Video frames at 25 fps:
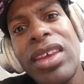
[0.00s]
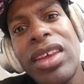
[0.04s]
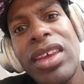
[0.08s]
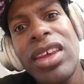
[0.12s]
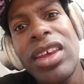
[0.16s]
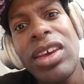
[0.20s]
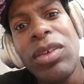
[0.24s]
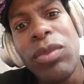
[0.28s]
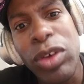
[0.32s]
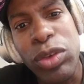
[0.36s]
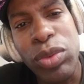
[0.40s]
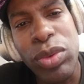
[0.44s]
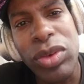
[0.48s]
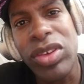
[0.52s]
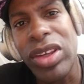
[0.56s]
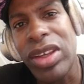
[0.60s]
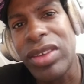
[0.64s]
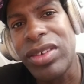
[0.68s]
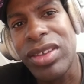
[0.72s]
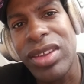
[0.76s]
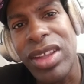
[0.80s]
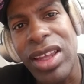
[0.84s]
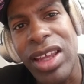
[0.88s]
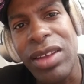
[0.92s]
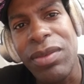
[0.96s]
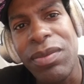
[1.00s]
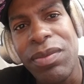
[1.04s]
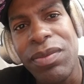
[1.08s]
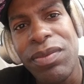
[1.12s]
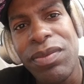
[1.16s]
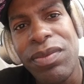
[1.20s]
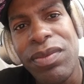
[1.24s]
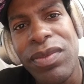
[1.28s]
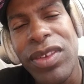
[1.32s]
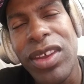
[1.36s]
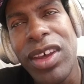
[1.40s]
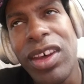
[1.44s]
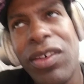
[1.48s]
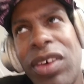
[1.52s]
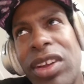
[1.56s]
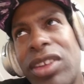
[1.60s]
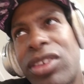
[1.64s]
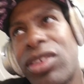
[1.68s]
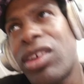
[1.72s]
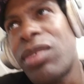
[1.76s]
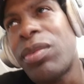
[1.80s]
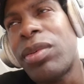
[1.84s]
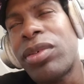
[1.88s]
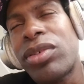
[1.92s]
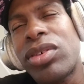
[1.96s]
which was yesterday of
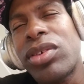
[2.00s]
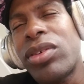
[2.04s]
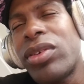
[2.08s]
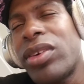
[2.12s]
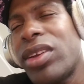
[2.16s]
October. So